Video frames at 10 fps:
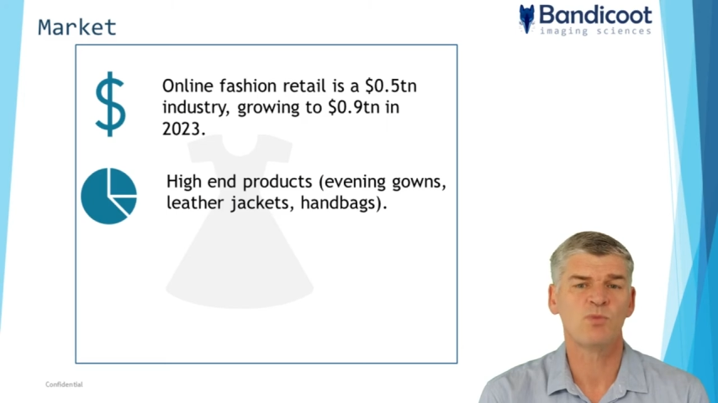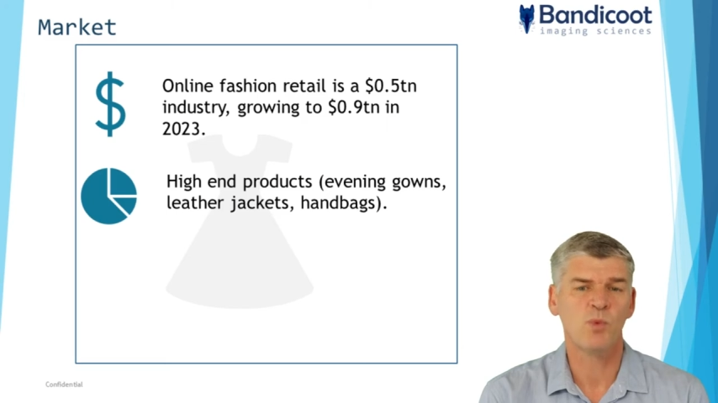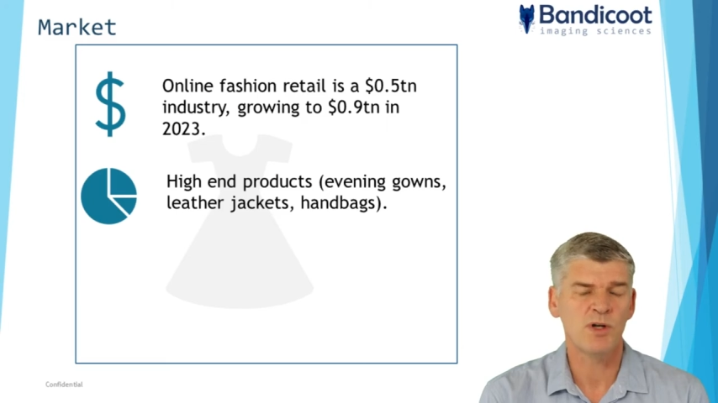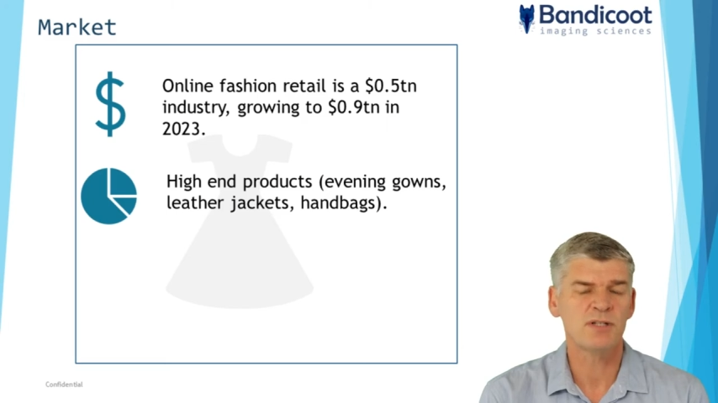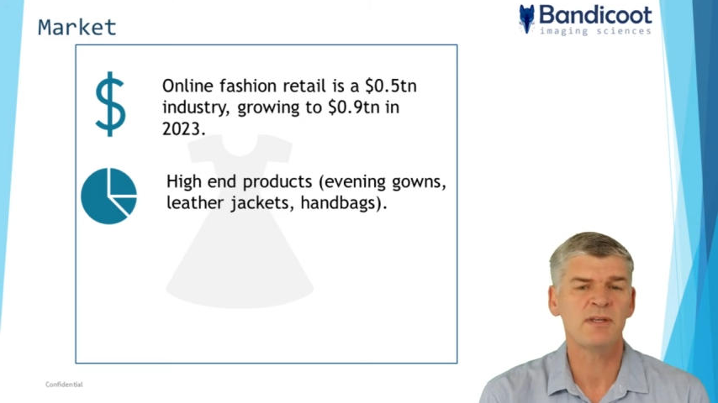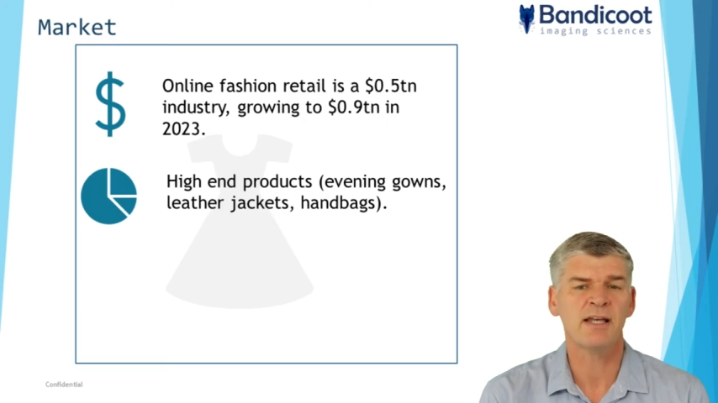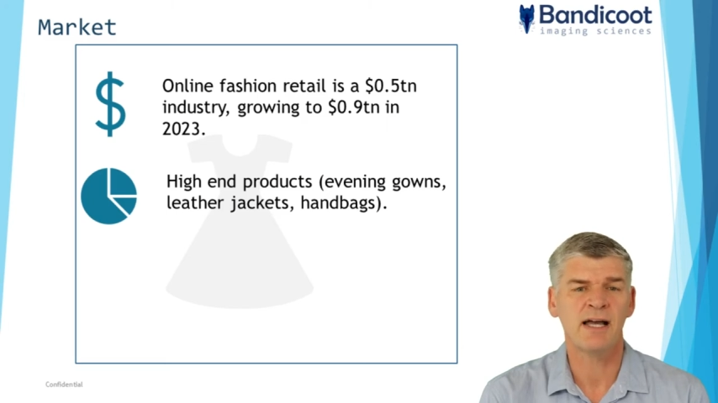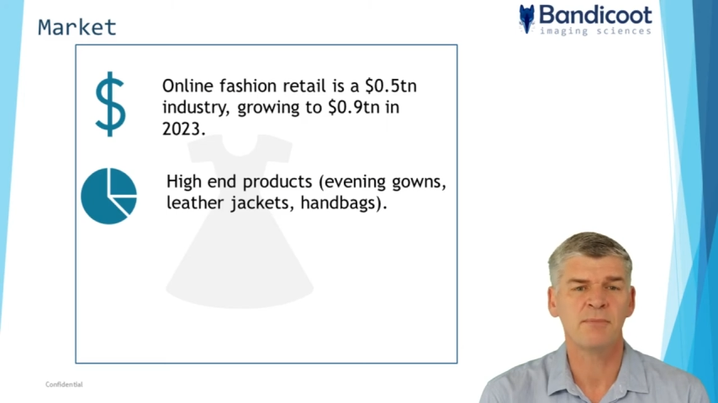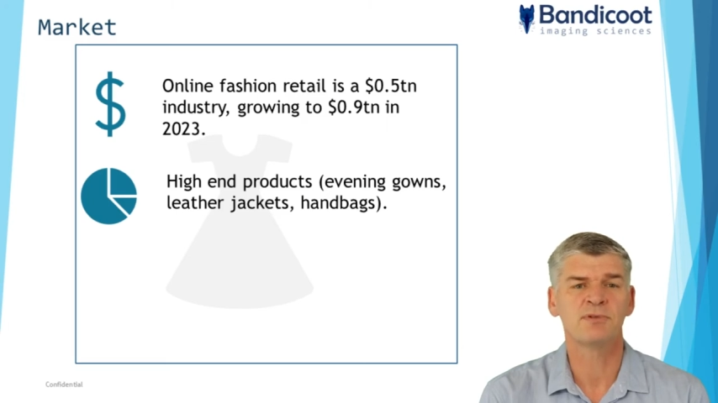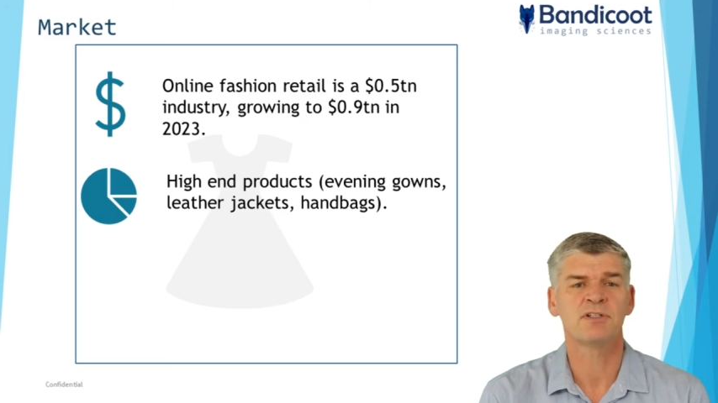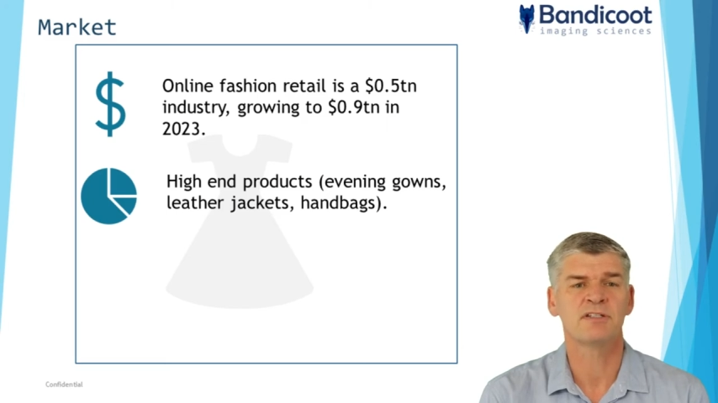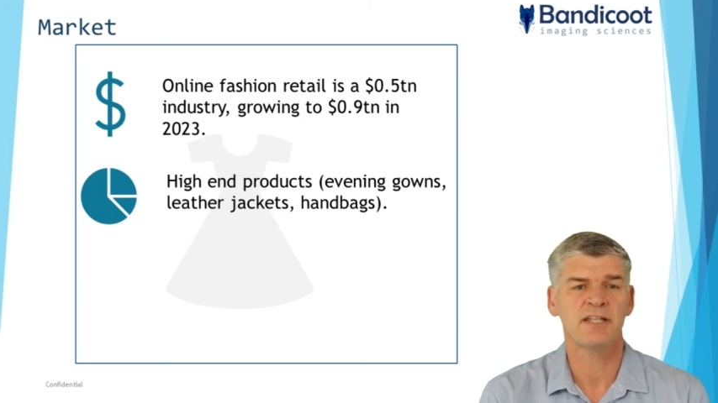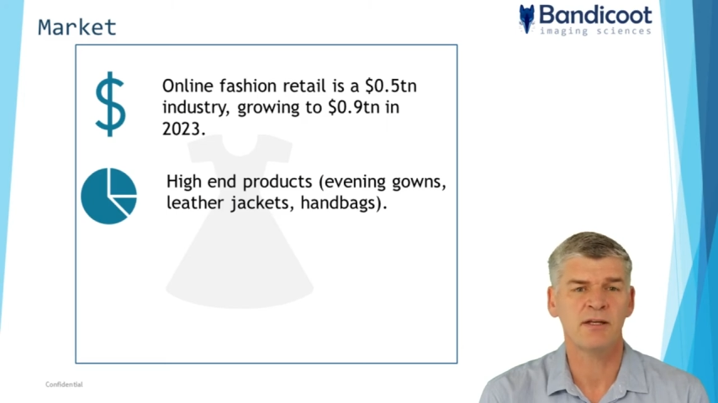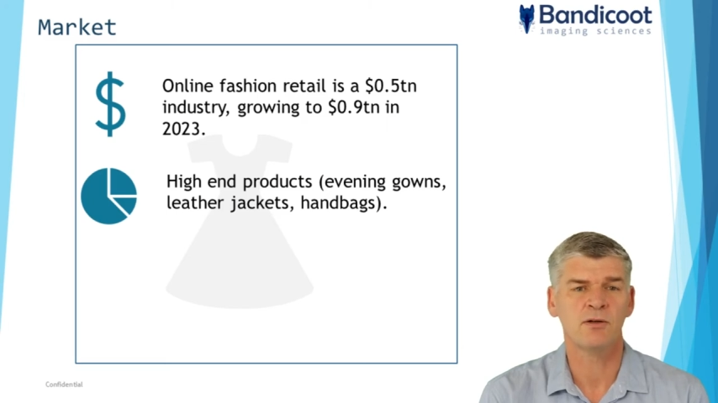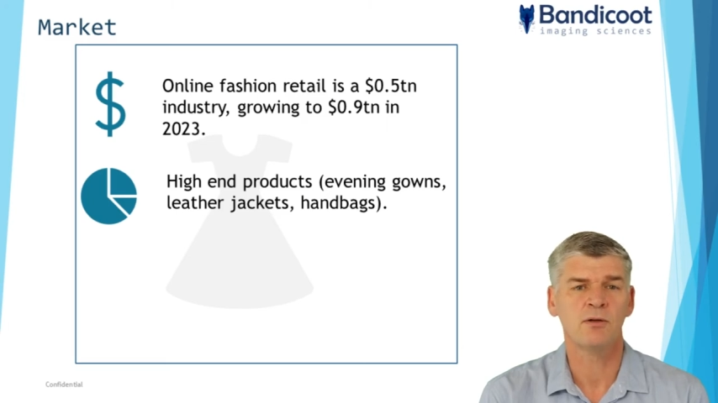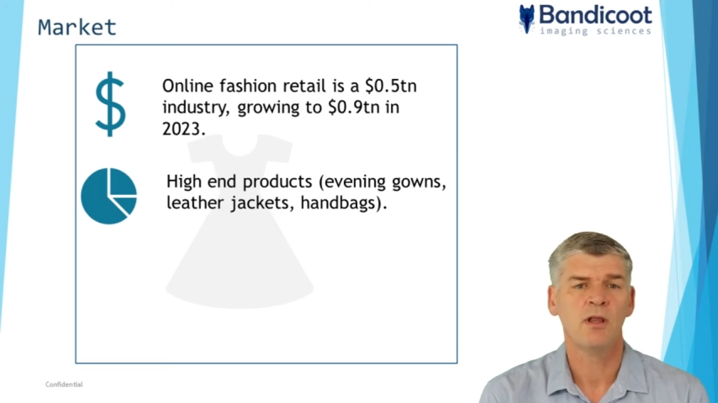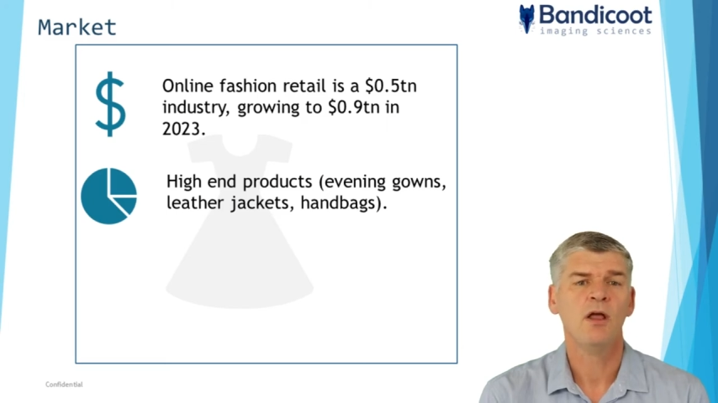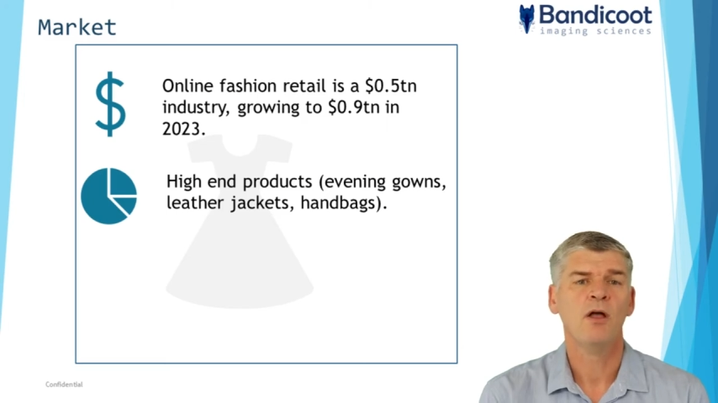want to be able to tell